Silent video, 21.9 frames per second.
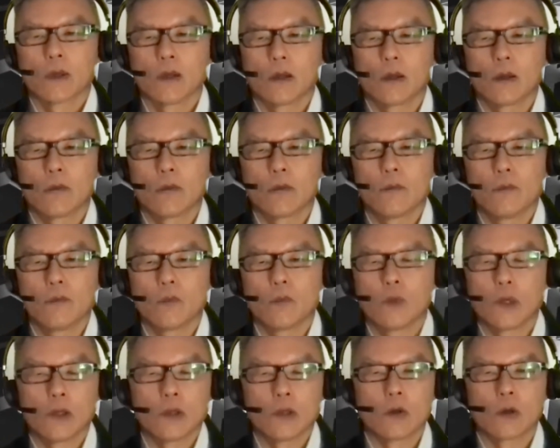
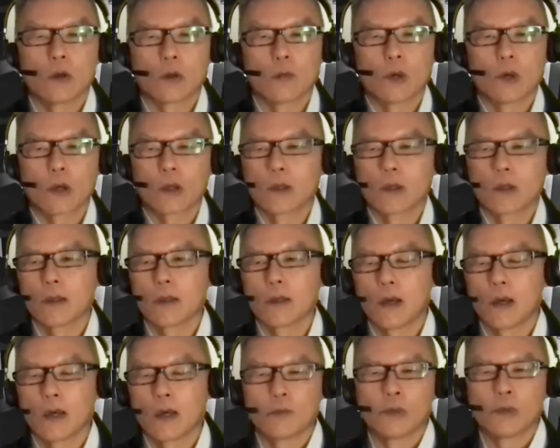whether you are the marketing
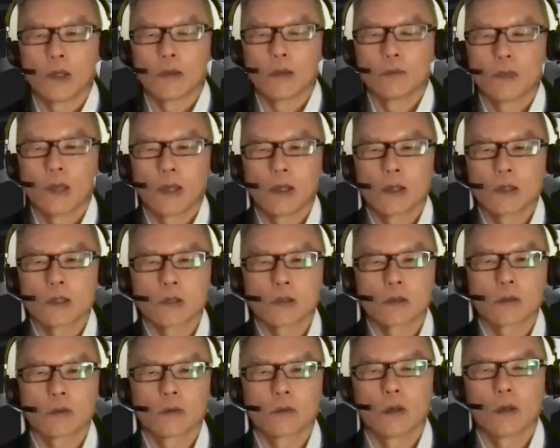guy, brand
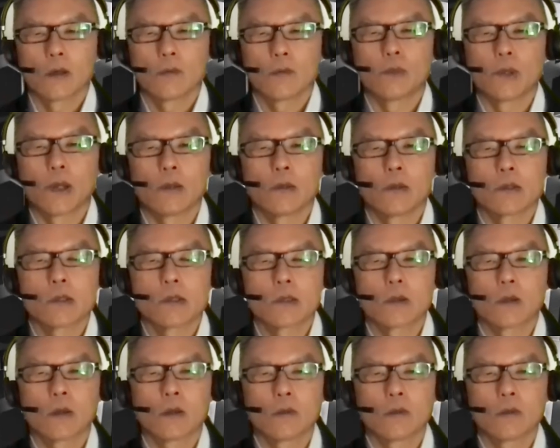manager, brand